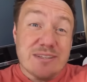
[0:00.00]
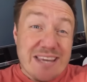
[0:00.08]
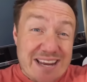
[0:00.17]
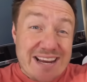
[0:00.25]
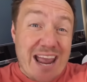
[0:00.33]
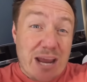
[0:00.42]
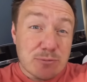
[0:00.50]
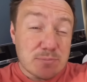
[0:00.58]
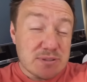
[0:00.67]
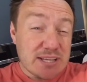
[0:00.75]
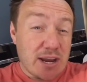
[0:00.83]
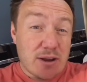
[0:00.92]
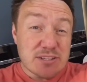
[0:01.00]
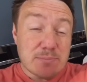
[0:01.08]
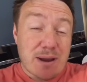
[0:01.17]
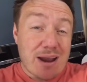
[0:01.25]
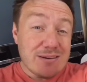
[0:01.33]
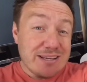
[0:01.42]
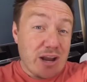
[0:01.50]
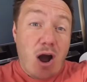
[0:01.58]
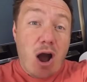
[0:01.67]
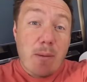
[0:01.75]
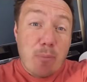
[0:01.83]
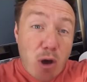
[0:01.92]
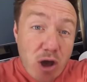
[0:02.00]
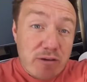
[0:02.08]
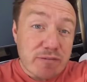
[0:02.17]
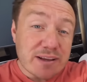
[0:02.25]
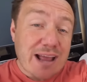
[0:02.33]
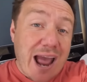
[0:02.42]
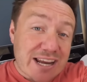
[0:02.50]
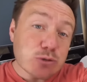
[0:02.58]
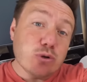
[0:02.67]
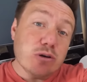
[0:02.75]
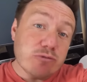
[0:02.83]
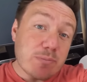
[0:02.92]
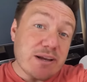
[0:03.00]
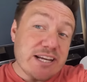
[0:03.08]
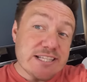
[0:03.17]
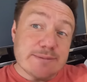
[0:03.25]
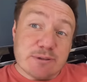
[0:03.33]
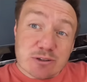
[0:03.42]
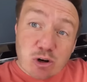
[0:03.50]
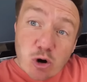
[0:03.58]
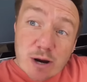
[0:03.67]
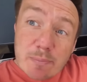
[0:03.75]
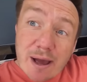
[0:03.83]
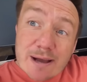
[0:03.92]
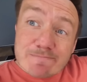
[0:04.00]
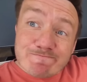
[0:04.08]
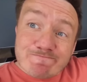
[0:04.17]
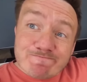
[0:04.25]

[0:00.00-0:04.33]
King Edward potatoes apparently are a perfect, adequate replacement. All right, Pat?